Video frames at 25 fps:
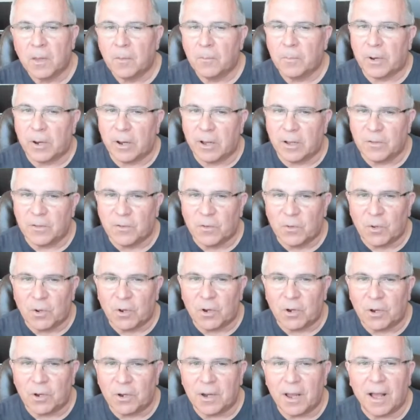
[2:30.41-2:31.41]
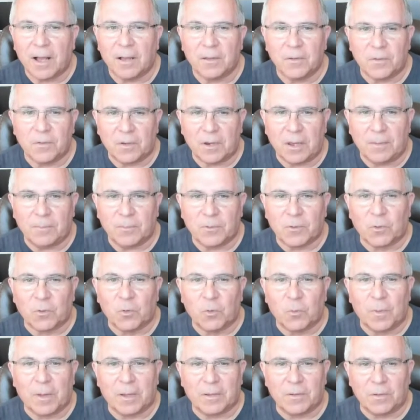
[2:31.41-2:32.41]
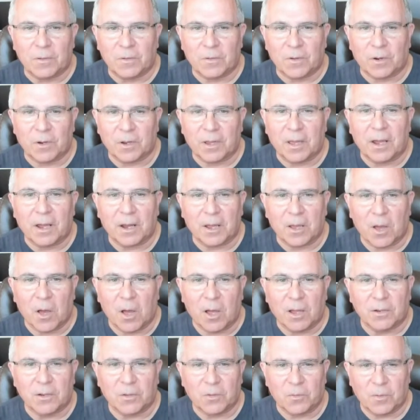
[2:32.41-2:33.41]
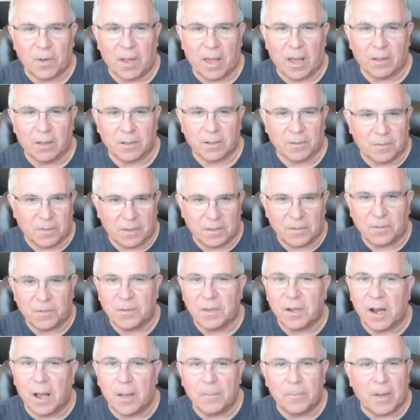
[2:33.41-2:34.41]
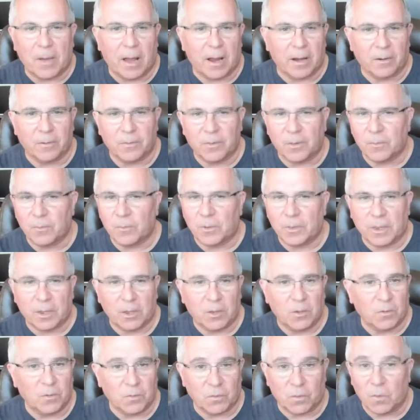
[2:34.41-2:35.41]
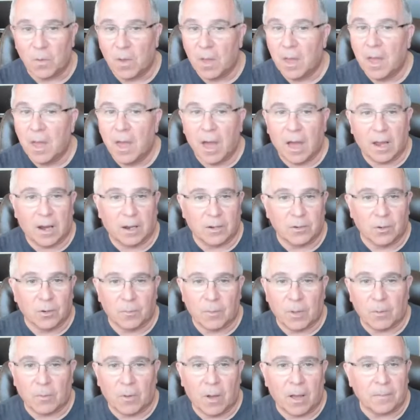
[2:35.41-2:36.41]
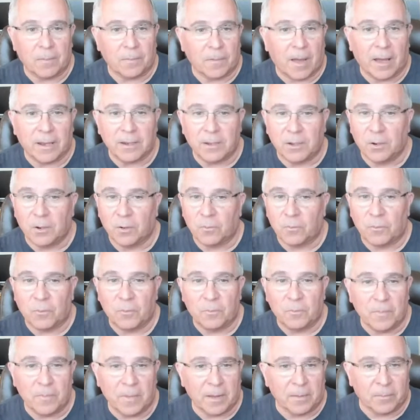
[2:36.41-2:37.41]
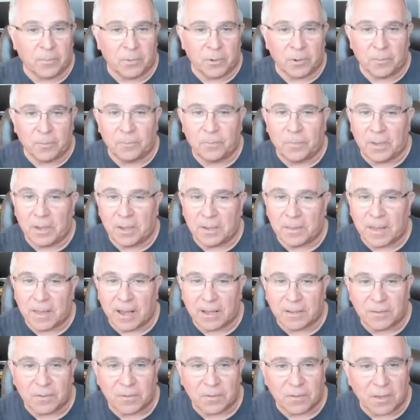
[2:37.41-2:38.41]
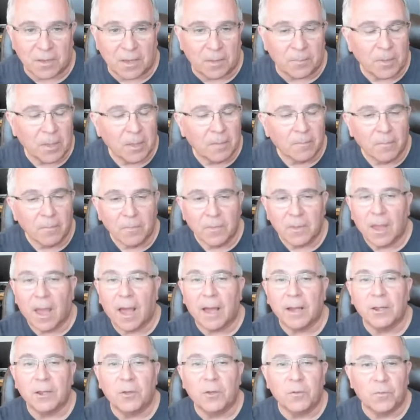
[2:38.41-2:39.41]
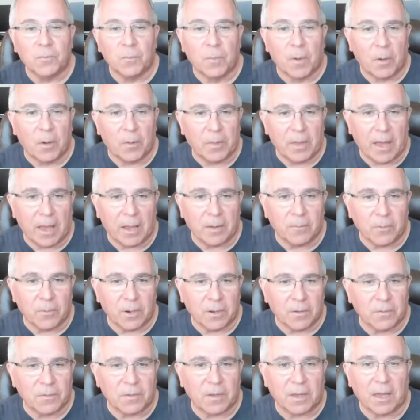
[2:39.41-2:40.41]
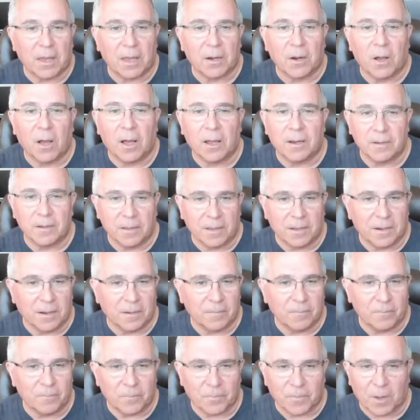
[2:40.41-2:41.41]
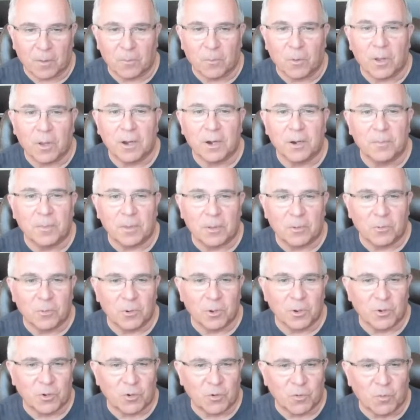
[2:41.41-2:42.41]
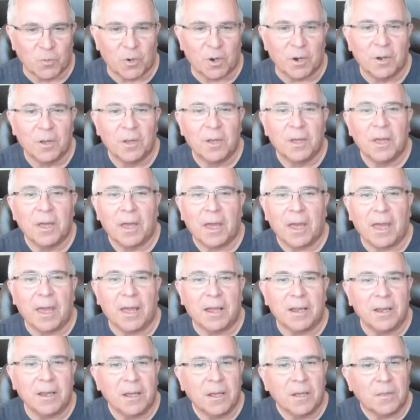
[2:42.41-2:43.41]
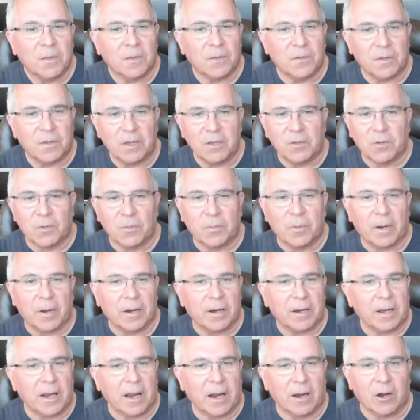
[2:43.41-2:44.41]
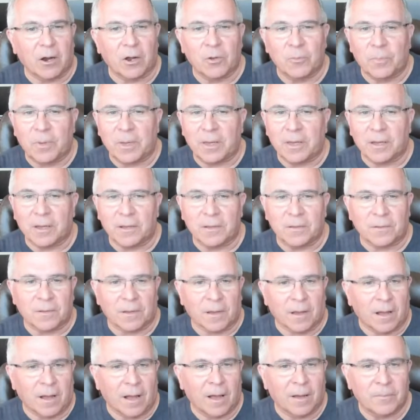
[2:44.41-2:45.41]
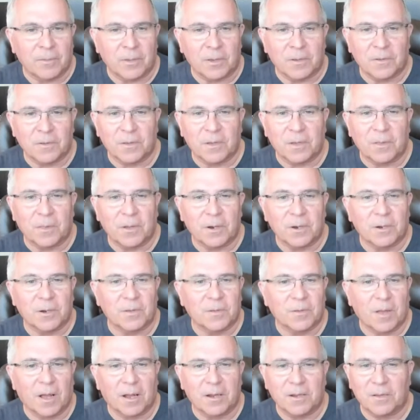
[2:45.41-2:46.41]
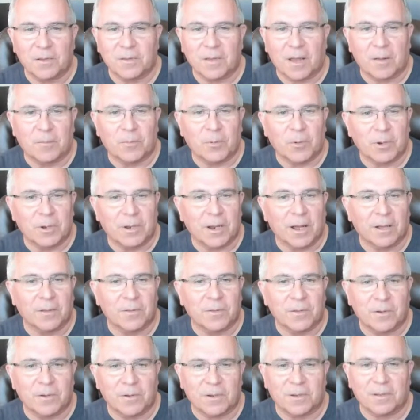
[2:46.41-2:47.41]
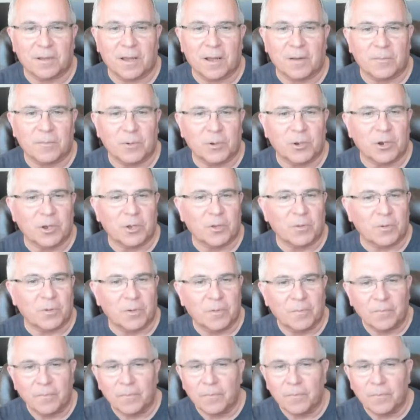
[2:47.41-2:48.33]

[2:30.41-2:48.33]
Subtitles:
But I also learned how steep school buses are getting onto now because they sit up higher than when they used to. And I told my wife, I don't remember it being that steep. I had to use both handrails to get on, and I wanted to be real short. And the seats are very narrow because obviously they're designed for adults. They're designed for children.